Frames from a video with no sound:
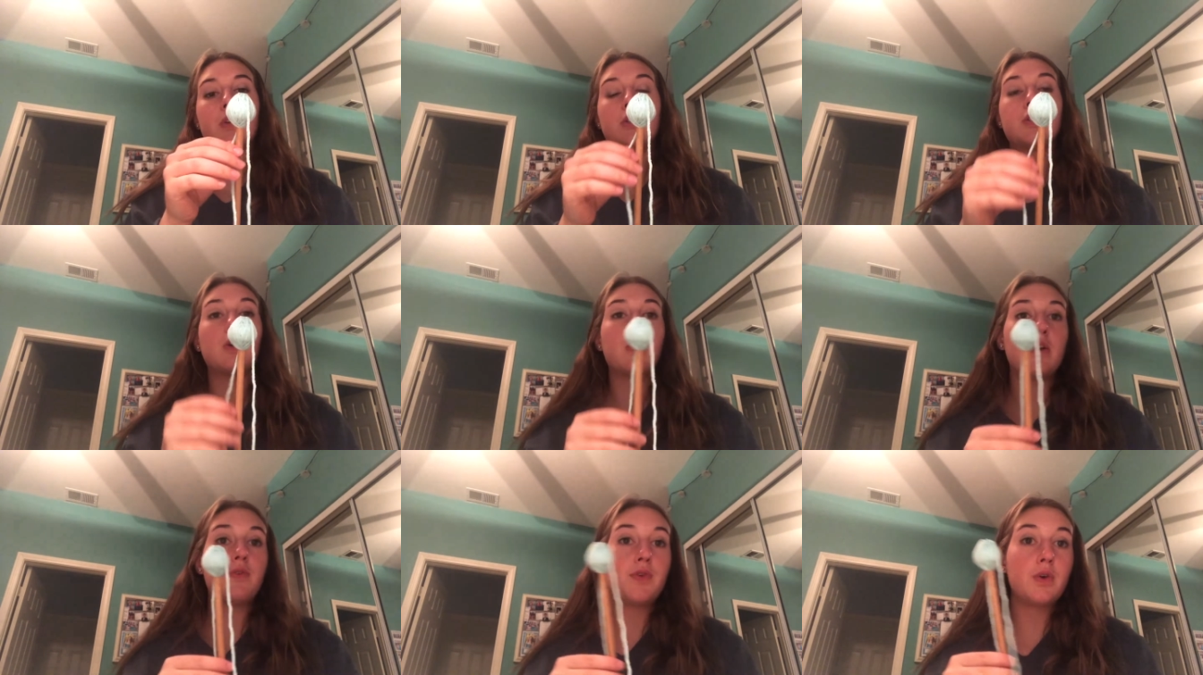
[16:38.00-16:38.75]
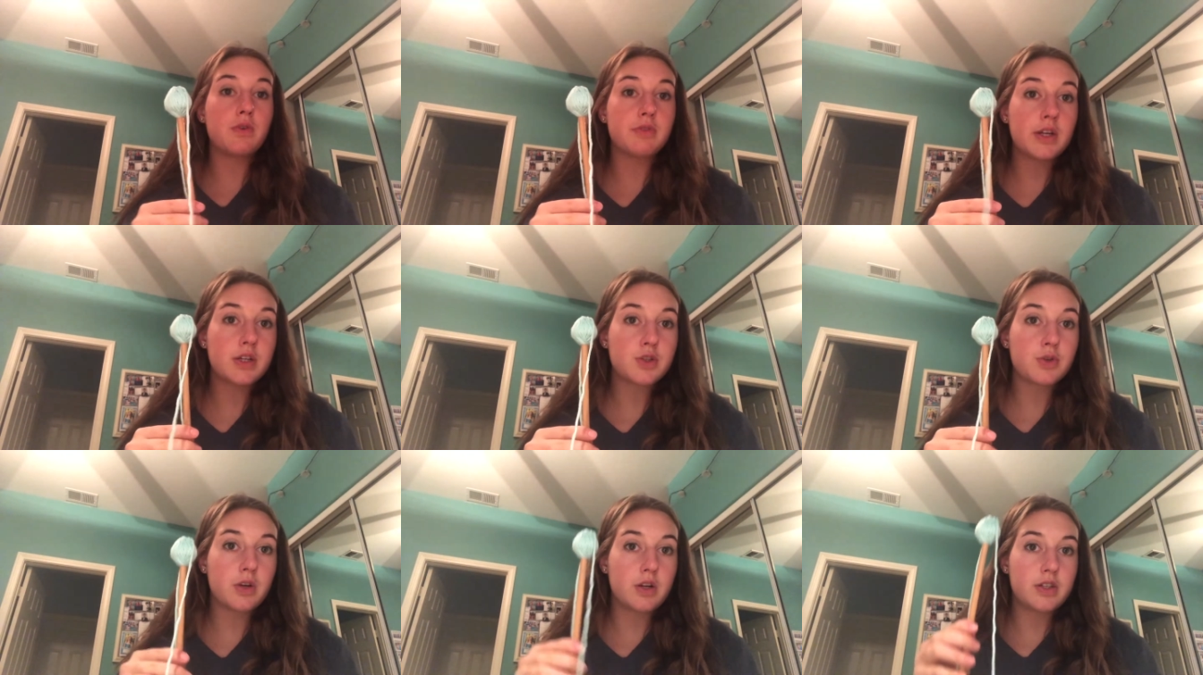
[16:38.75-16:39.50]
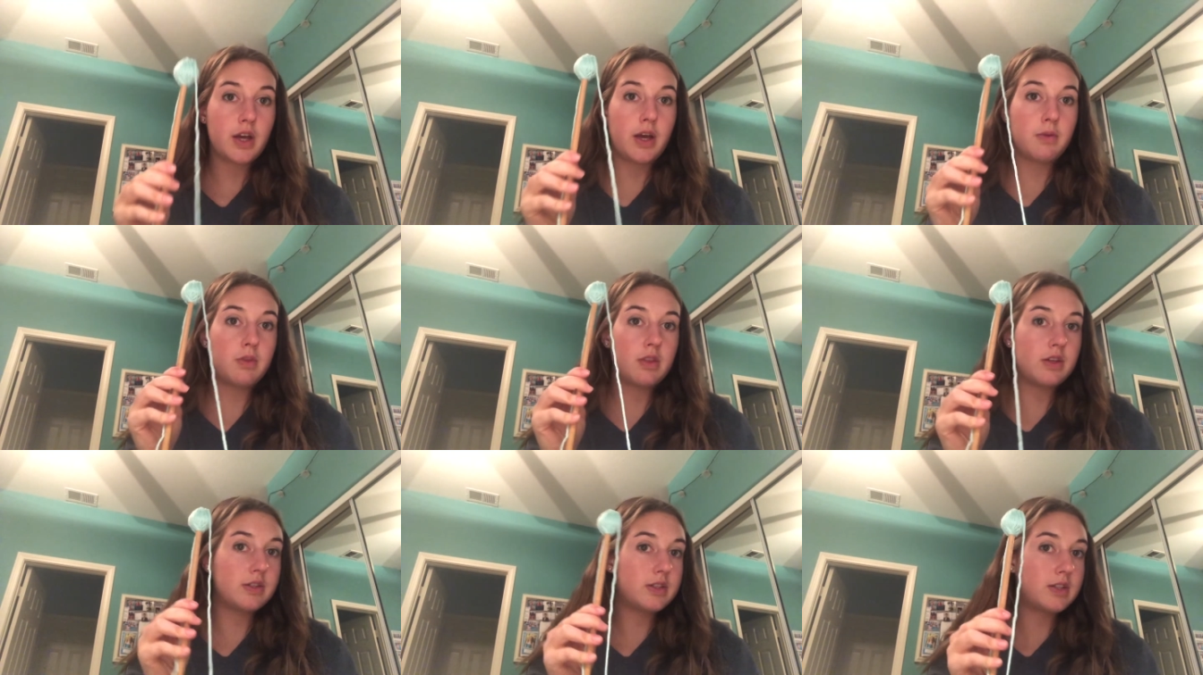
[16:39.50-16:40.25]
So if you're running short on time,
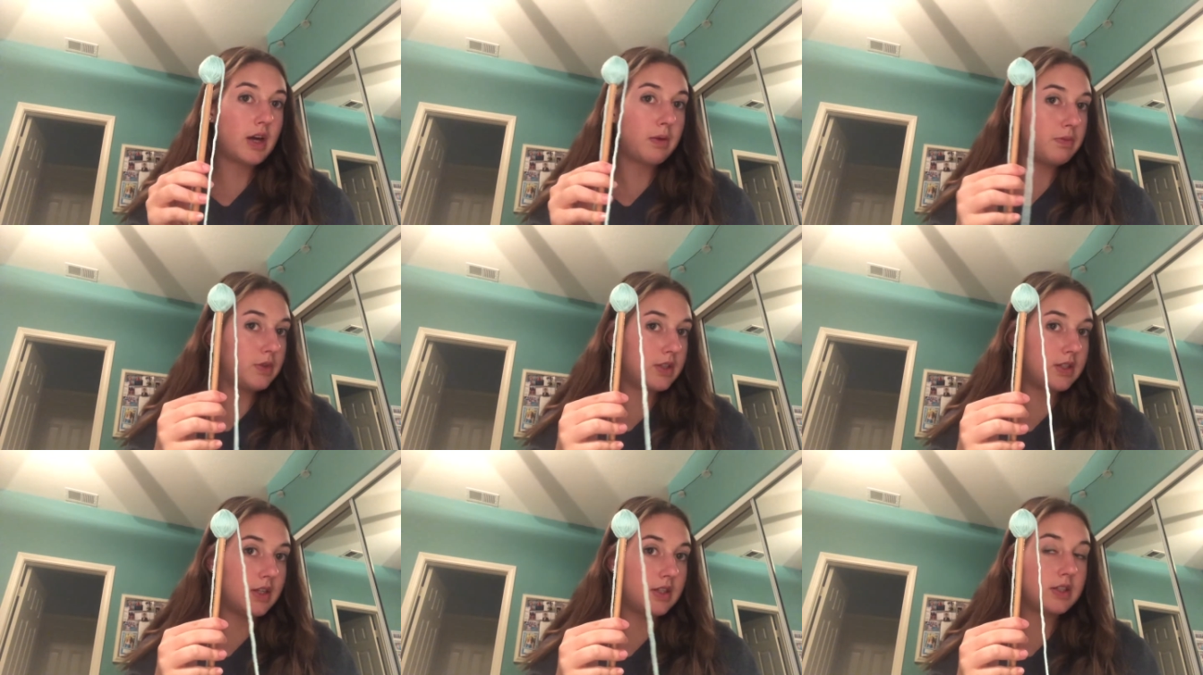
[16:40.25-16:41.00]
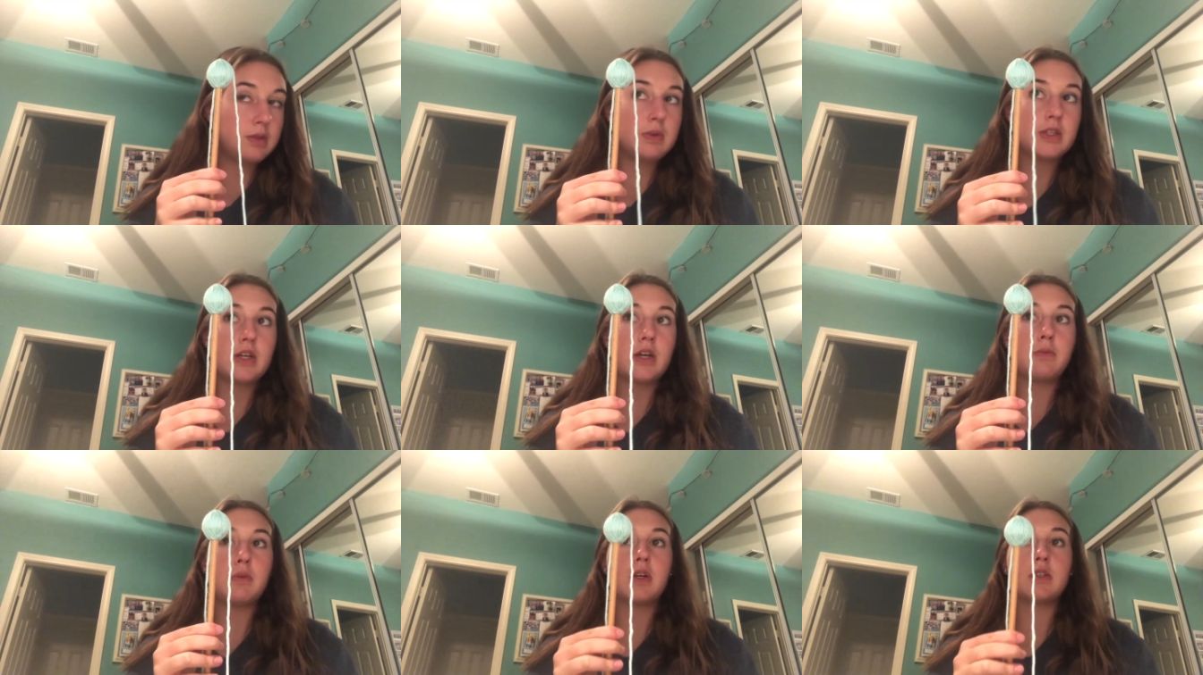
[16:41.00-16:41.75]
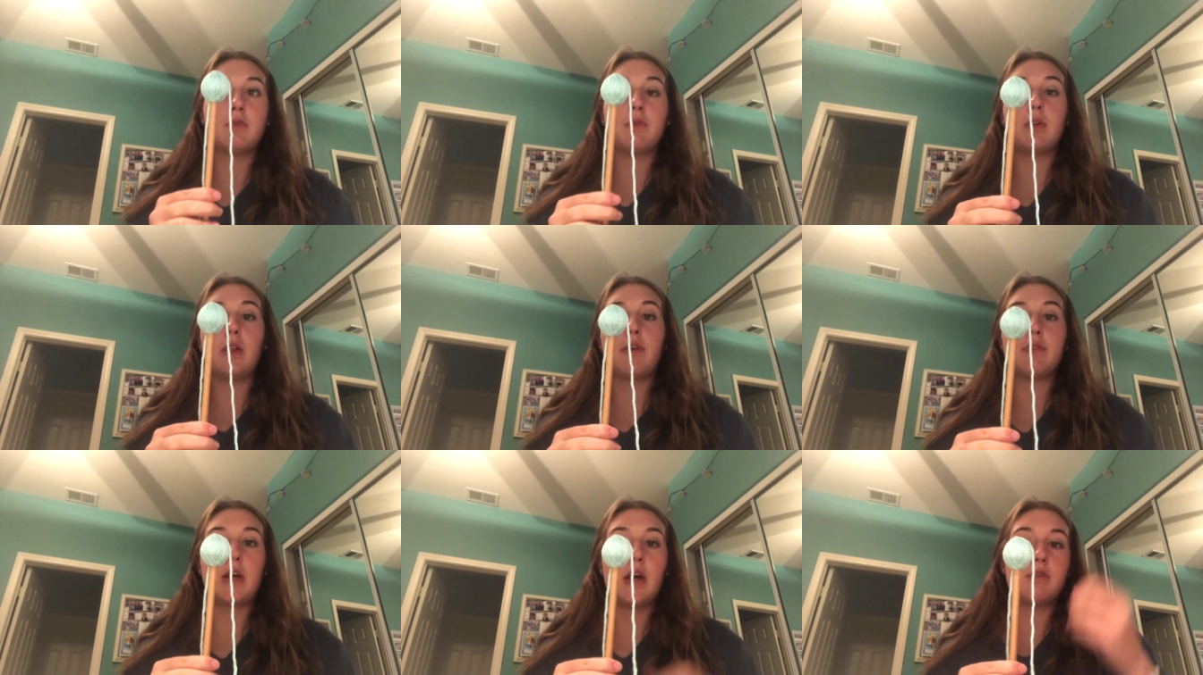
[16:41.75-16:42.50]
this step just needs to be done, because if you
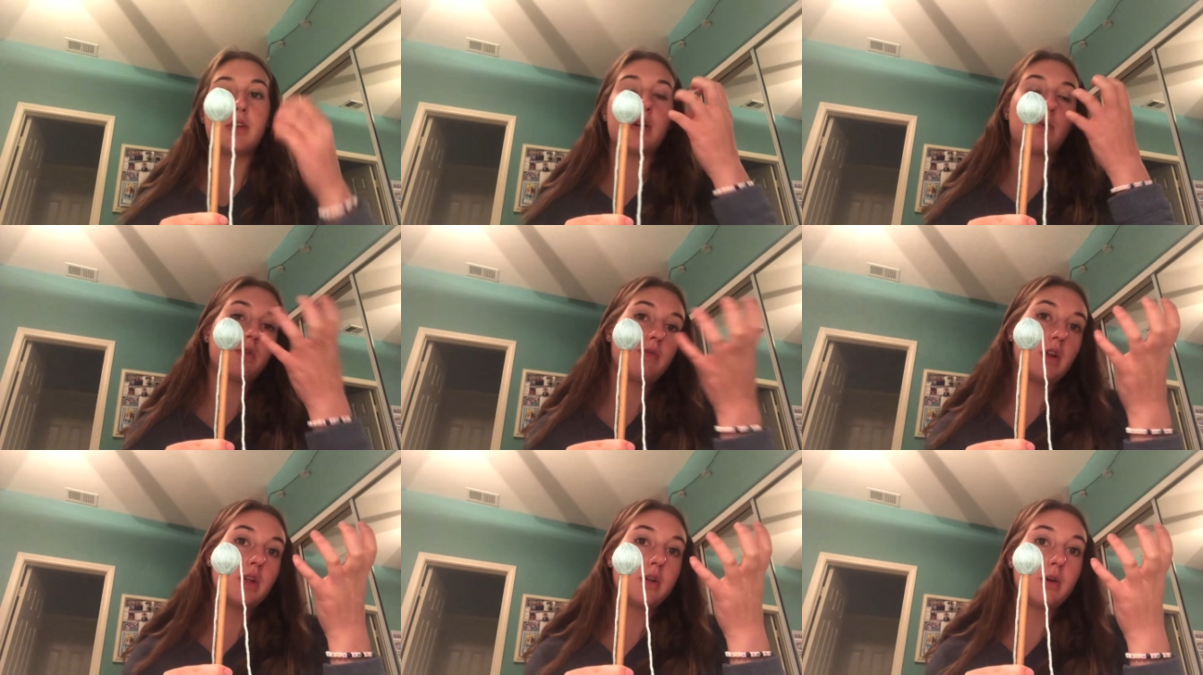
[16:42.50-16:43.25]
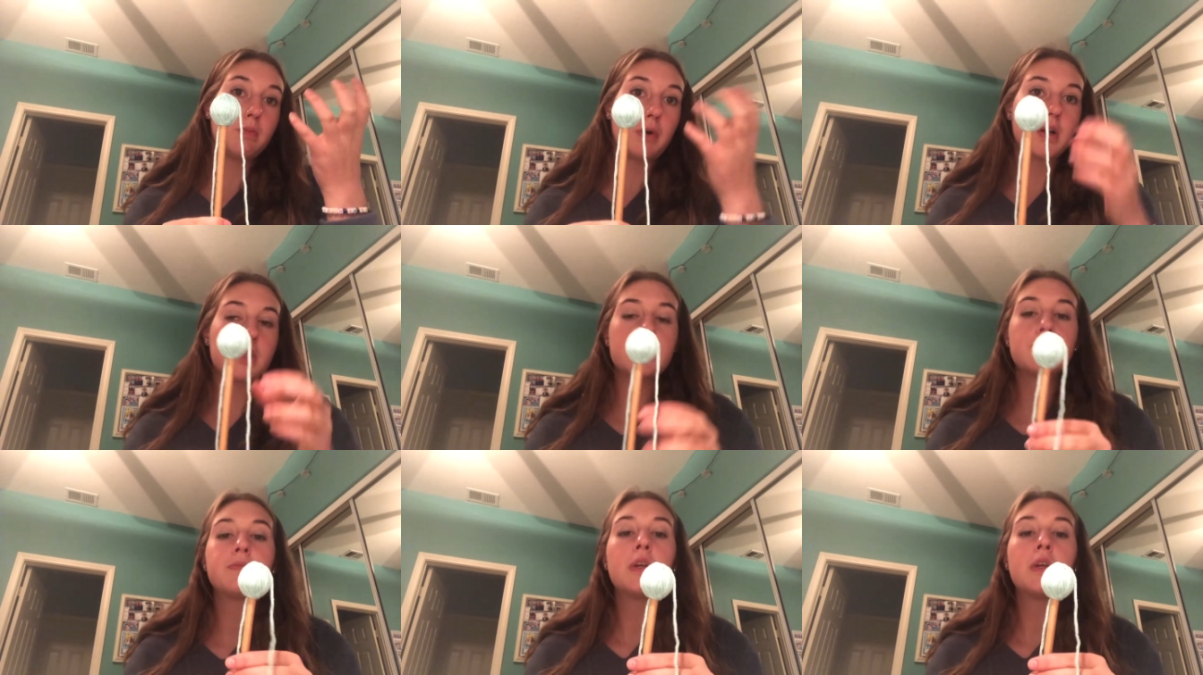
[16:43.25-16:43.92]
left it, everything would have fallen apart.